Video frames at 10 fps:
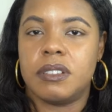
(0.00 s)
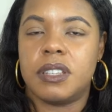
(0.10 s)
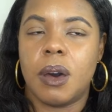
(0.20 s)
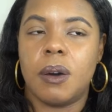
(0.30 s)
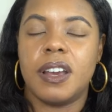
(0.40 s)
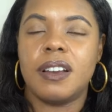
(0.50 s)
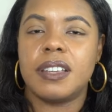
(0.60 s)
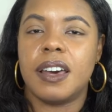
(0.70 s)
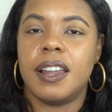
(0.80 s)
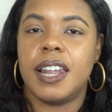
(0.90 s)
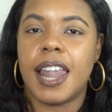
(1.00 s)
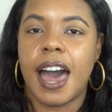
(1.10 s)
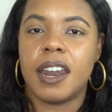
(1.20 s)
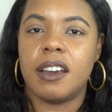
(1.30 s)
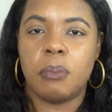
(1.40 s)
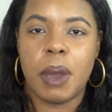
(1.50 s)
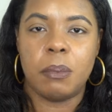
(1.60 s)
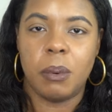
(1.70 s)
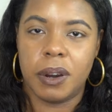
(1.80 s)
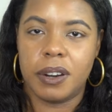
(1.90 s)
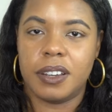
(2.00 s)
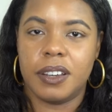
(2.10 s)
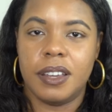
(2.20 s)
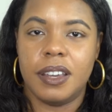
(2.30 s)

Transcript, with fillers: So there's a lot of paperwork